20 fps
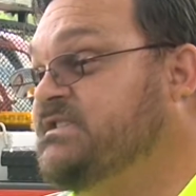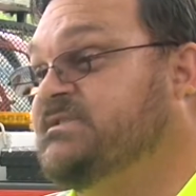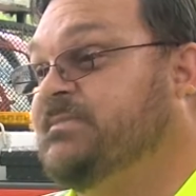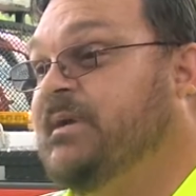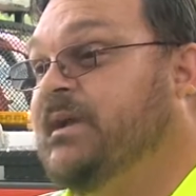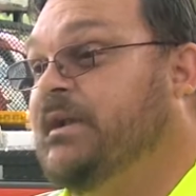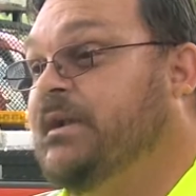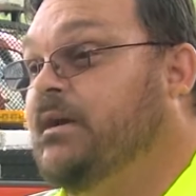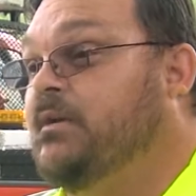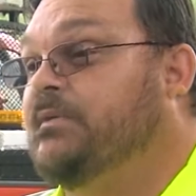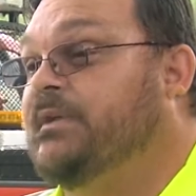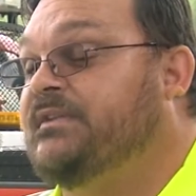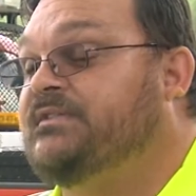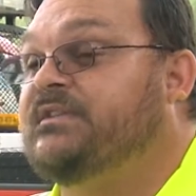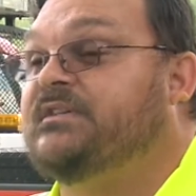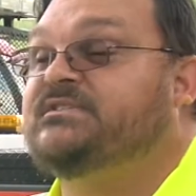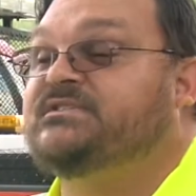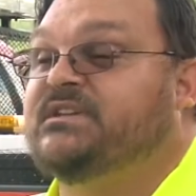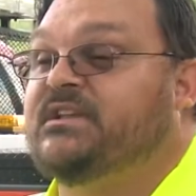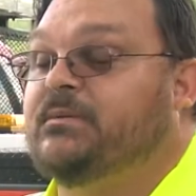let somebody know that
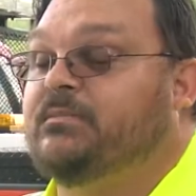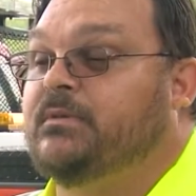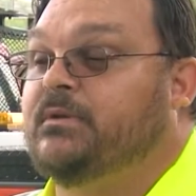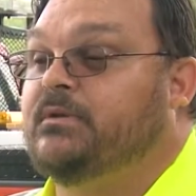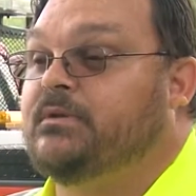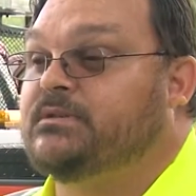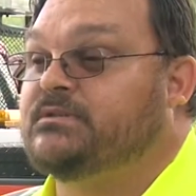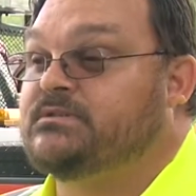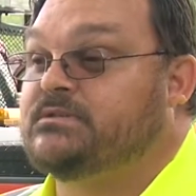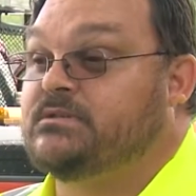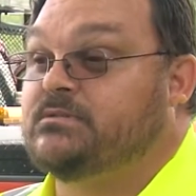they've seen them do this